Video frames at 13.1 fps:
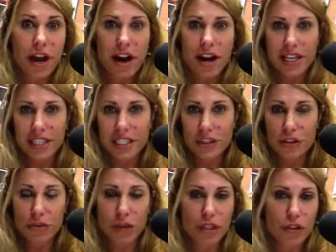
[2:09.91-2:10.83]
on a
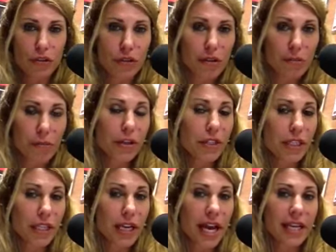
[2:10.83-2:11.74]
situation or a
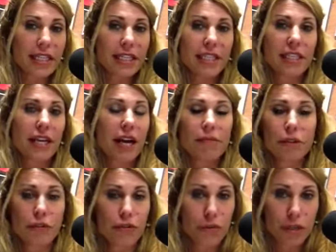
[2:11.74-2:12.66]
person and it didn't come
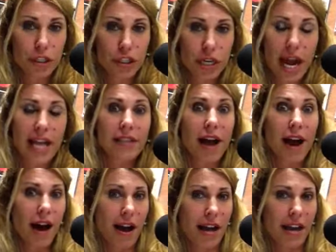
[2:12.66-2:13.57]
to fruition as
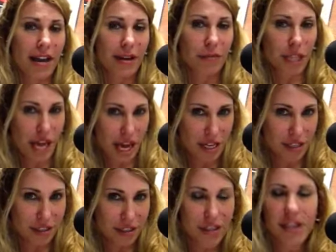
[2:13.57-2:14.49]
I had
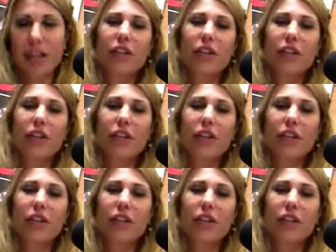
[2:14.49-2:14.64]
planned.